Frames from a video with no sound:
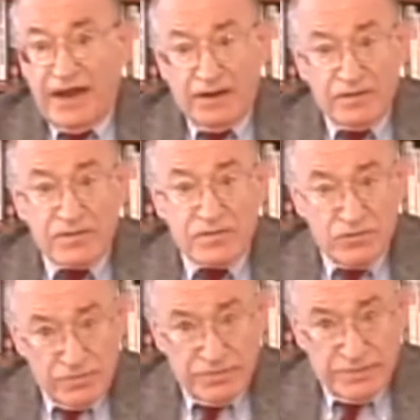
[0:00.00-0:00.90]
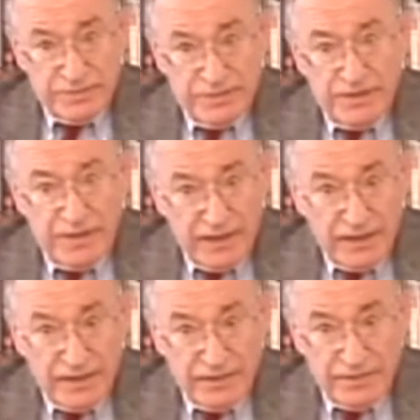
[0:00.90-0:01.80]
Alice Stewart in
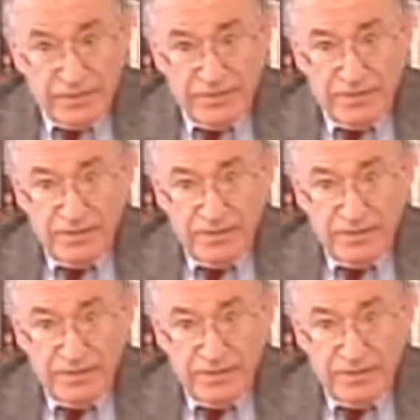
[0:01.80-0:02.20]
England